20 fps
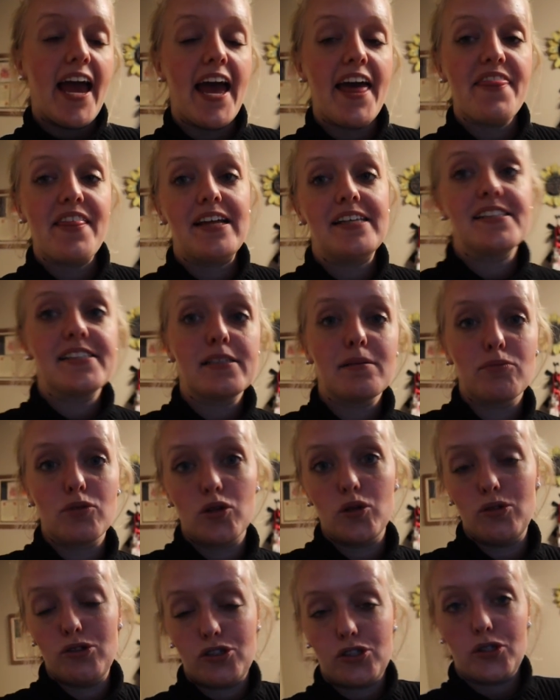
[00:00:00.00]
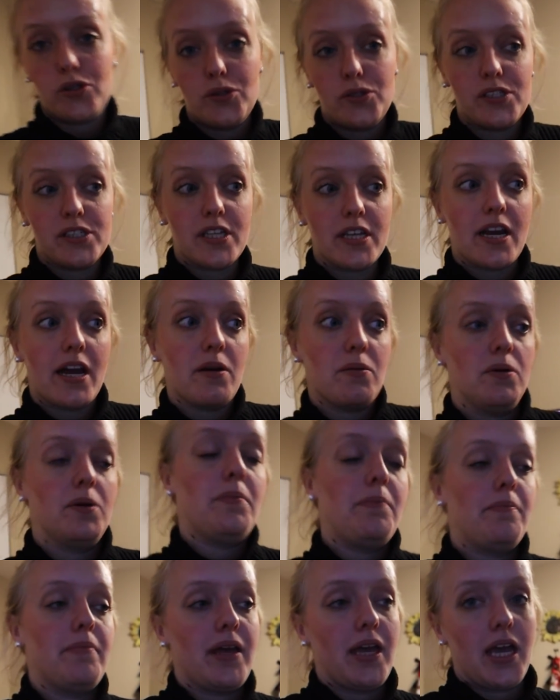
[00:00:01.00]
and then some couscous that I will
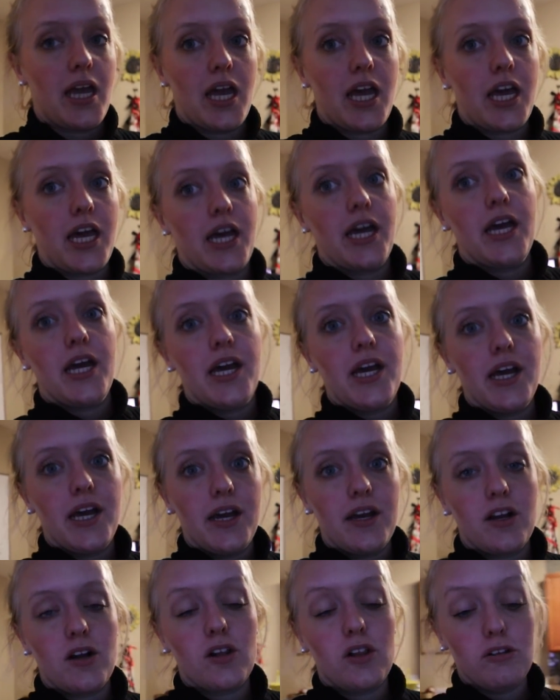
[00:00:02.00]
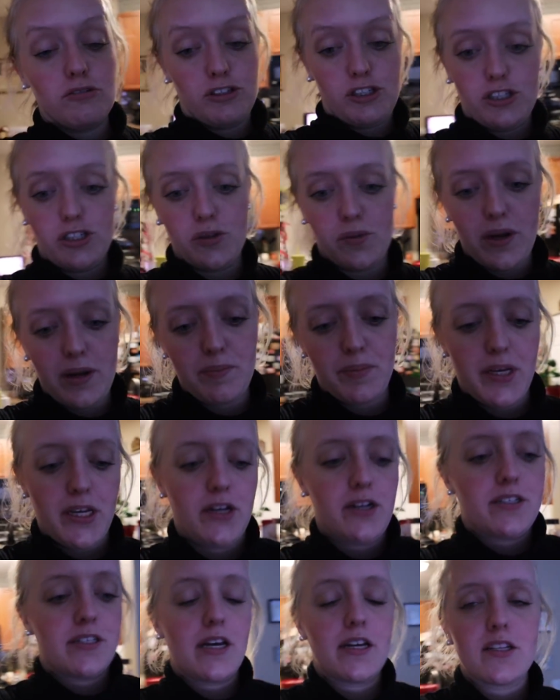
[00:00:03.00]
make closer to when
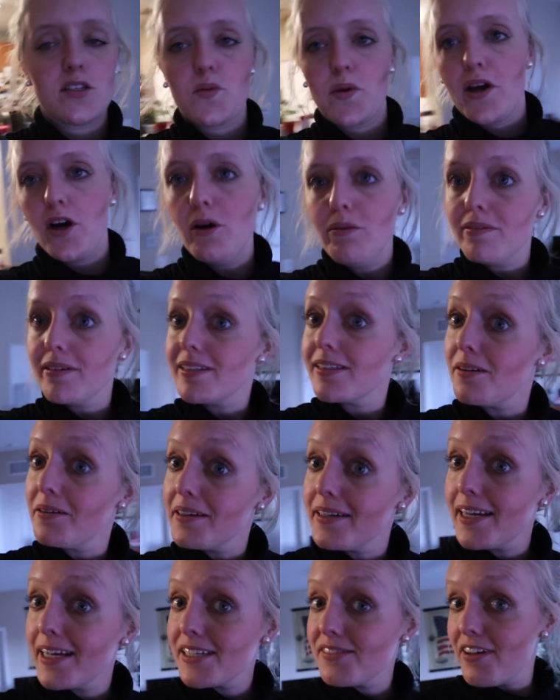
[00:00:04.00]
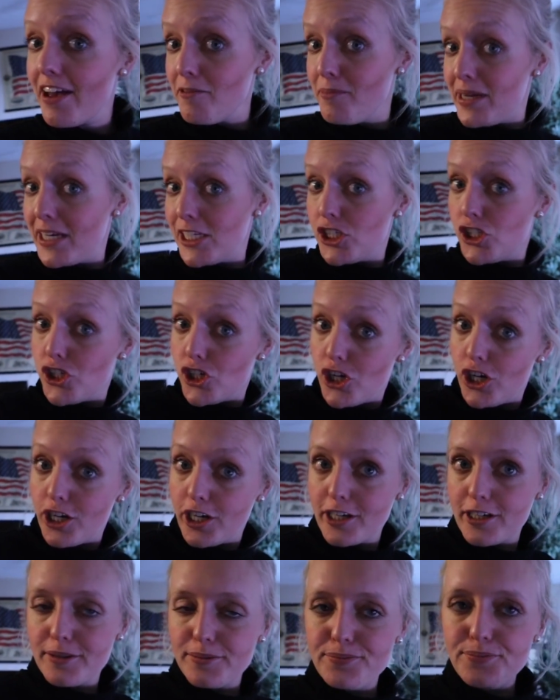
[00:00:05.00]
Peter's on his way home because it only takes five minutes to
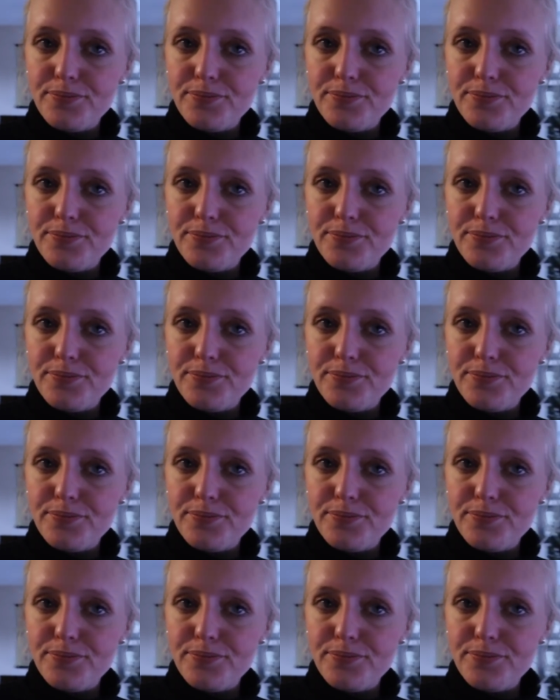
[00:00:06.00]
cook.